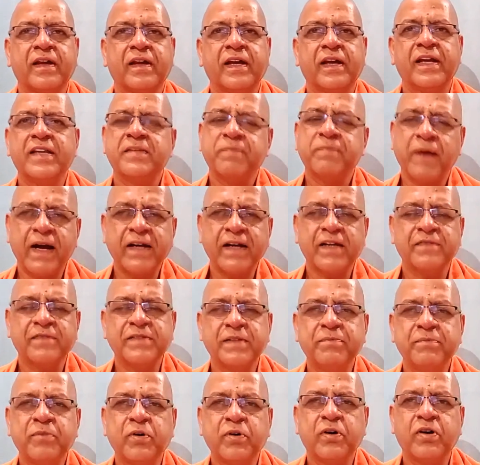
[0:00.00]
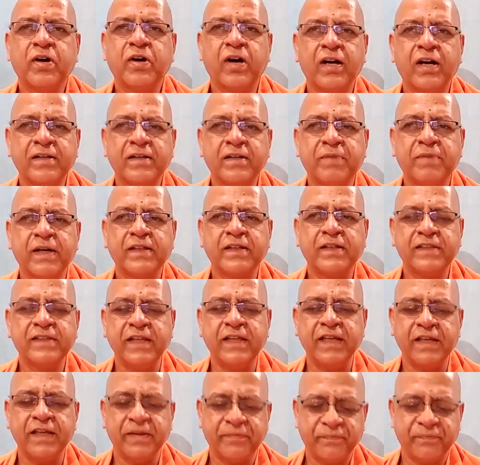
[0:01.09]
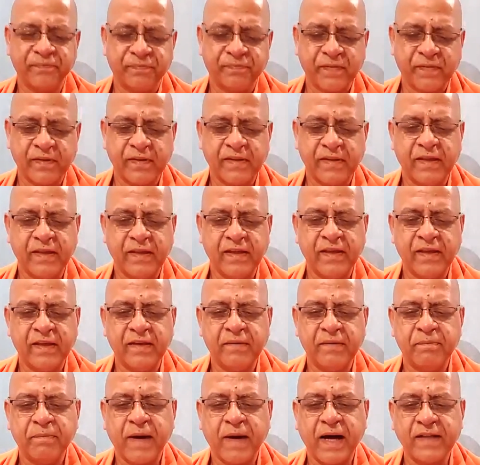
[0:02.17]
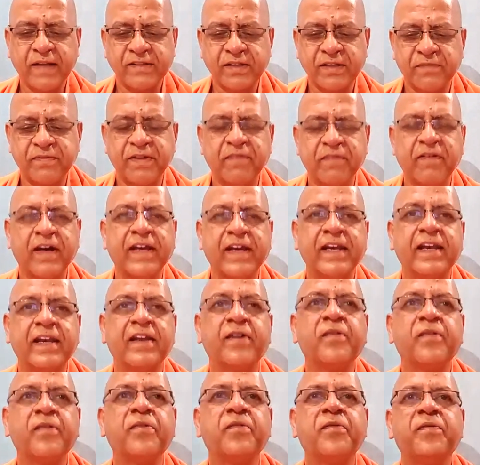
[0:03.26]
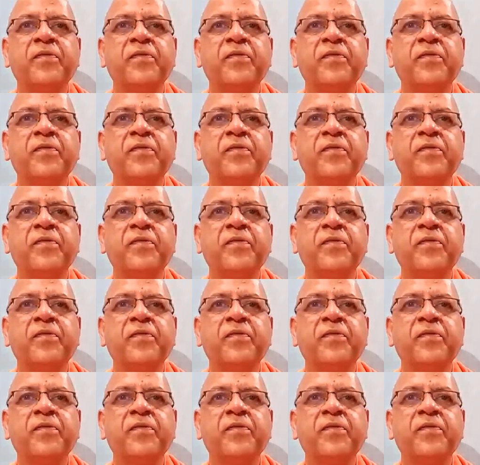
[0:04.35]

It is part of the book called Bhakti, the Path of Divine Love.